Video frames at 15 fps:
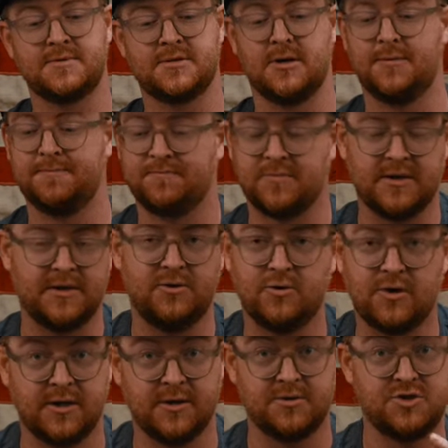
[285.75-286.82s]
so you
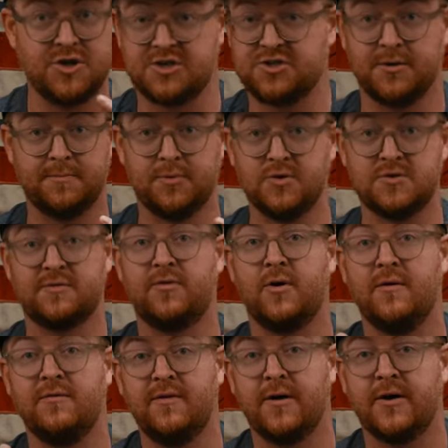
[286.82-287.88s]
can adjust your boots
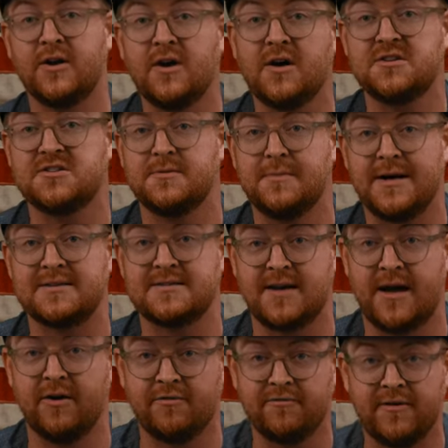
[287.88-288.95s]
for a very customized
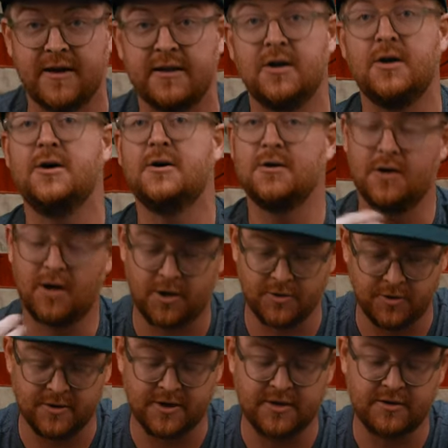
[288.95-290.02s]
style fit
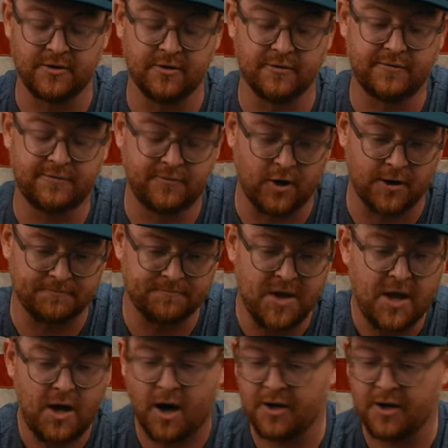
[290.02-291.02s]
underneath your foot.